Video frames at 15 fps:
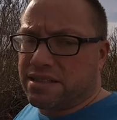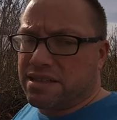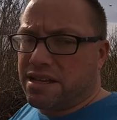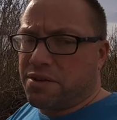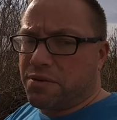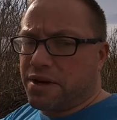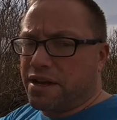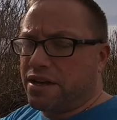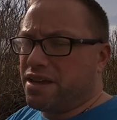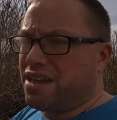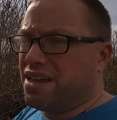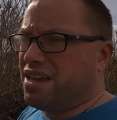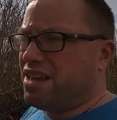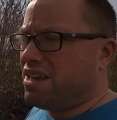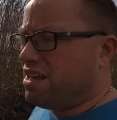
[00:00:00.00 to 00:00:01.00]
and then that way
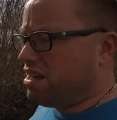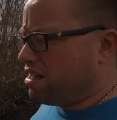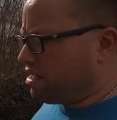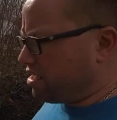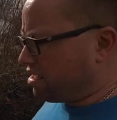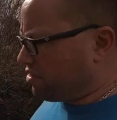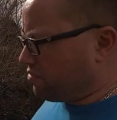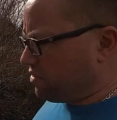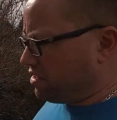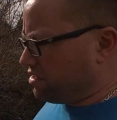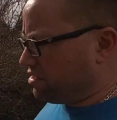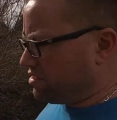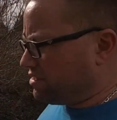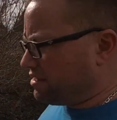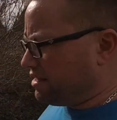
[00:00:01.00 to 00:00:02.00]
uh, we can
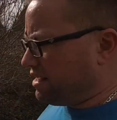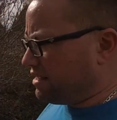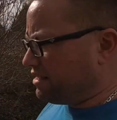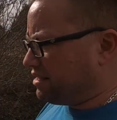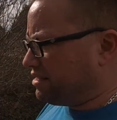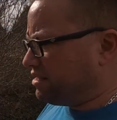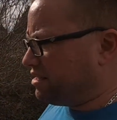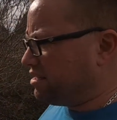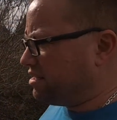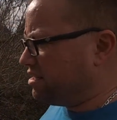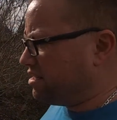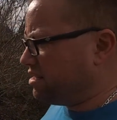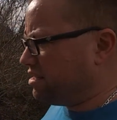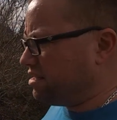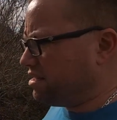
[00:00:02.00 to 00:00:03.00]
just slide in
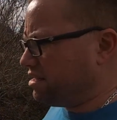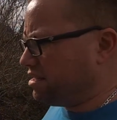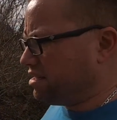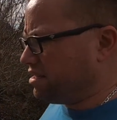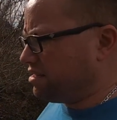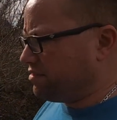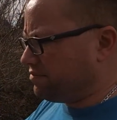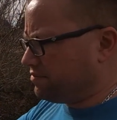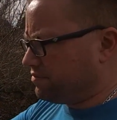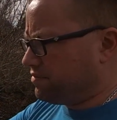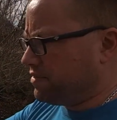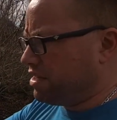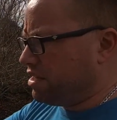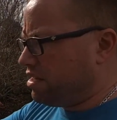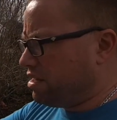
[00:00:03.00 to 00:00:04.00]
the
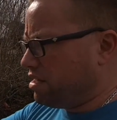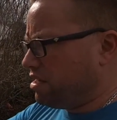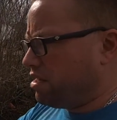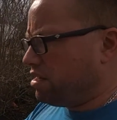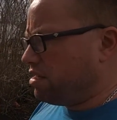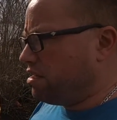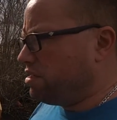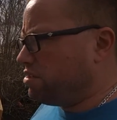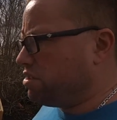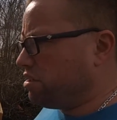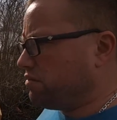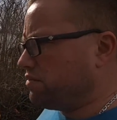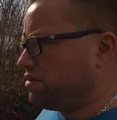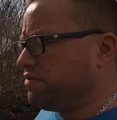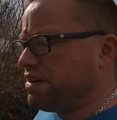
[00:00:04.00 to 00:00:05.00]

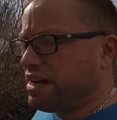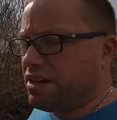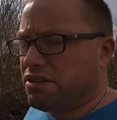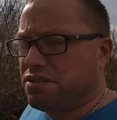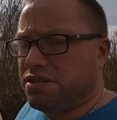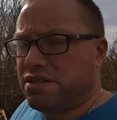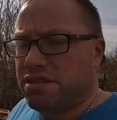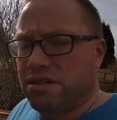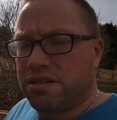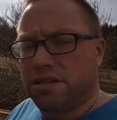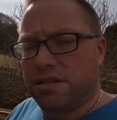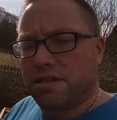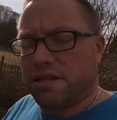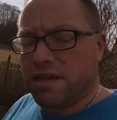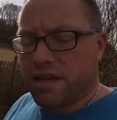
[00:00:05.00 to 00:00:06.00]
shelf dividers
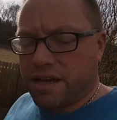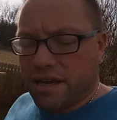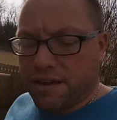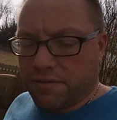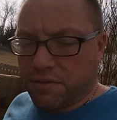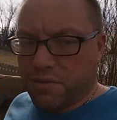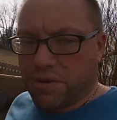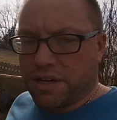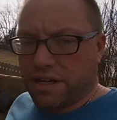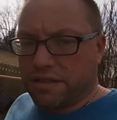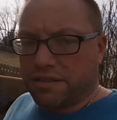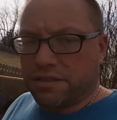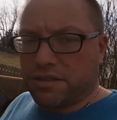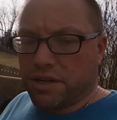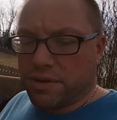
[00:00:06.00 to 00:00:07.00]
uh, after we're done.
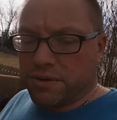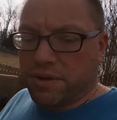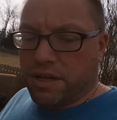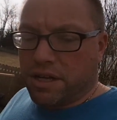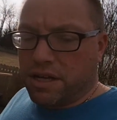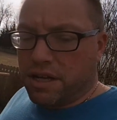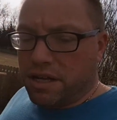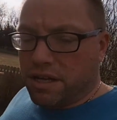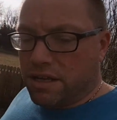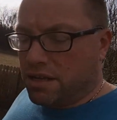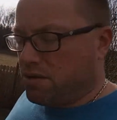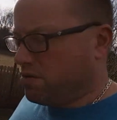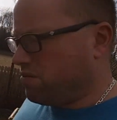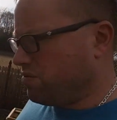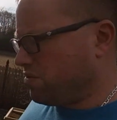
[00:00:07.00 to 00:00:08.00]
So
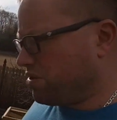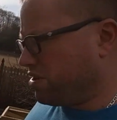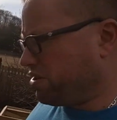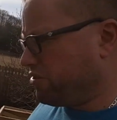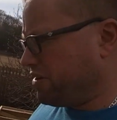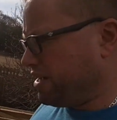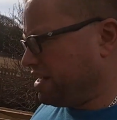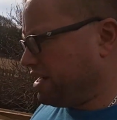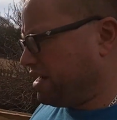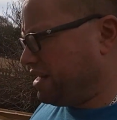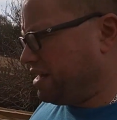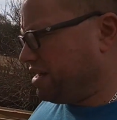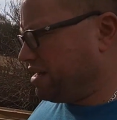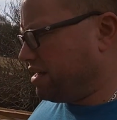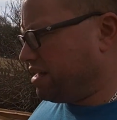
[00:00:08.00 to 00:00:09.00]
we're going to go ahead
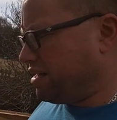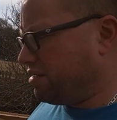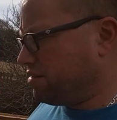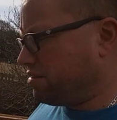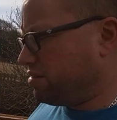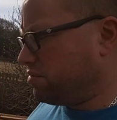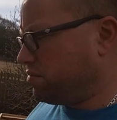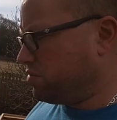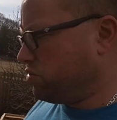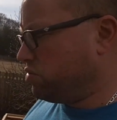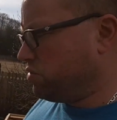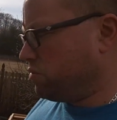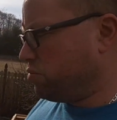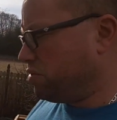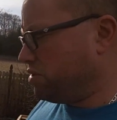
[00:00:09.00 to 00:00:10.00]
and do
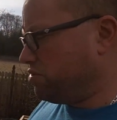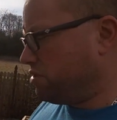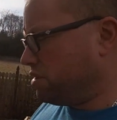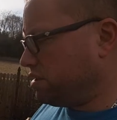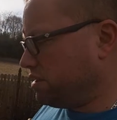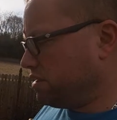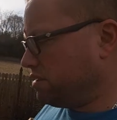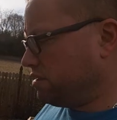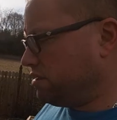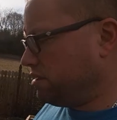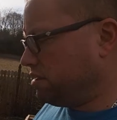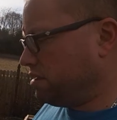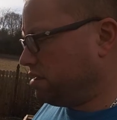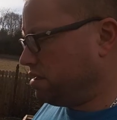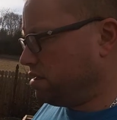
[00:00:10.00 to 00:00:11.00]
some pre-drilling,
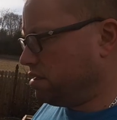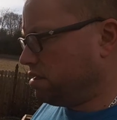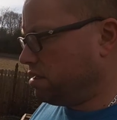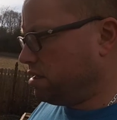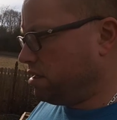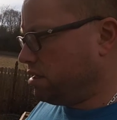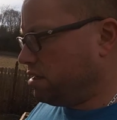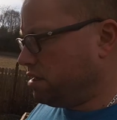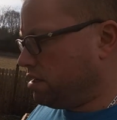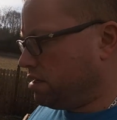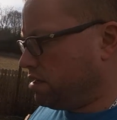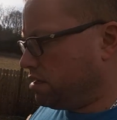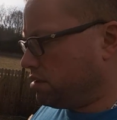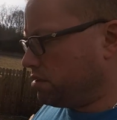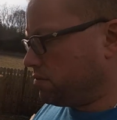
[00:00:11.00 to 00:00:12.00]

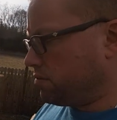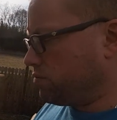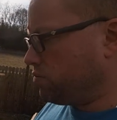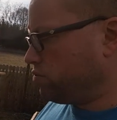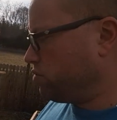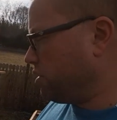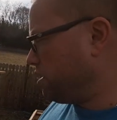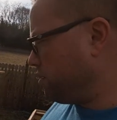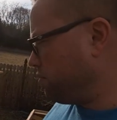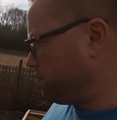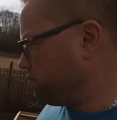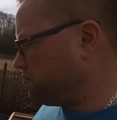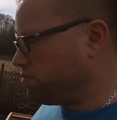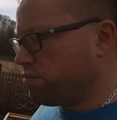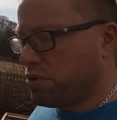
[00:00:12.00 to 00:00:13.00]
some, and then
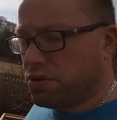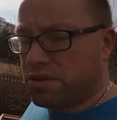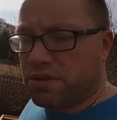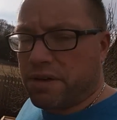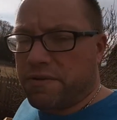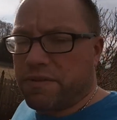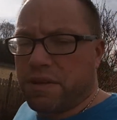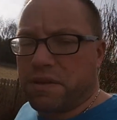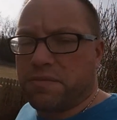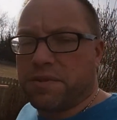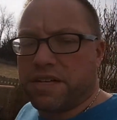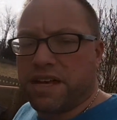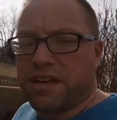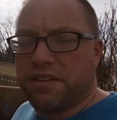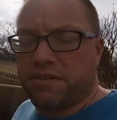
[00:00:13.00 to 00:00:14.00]
putting everything
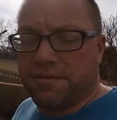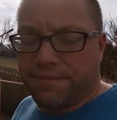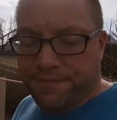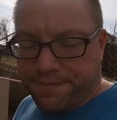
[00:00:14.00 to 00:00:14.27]
together.